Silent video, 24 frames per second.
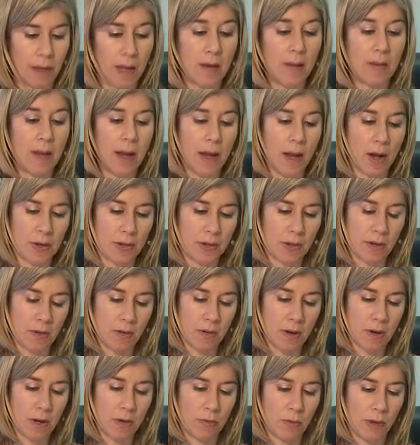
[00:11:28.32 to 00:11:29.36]
They
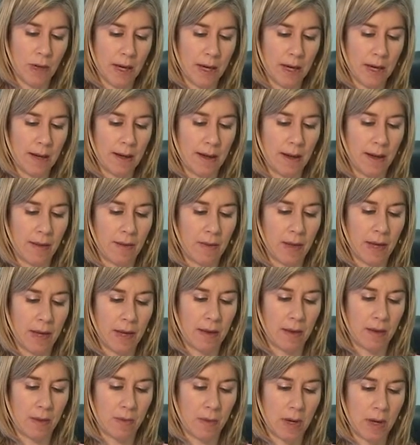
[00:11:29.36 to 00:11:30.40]
also agreed at the
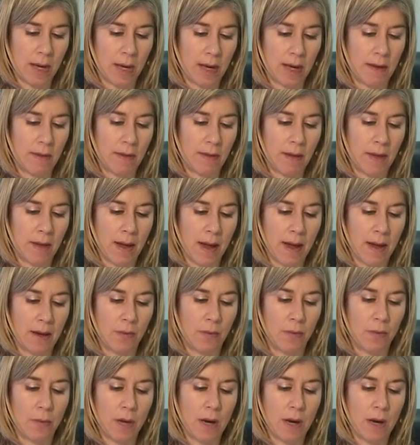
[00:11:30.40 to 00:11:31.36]
end of the meeting that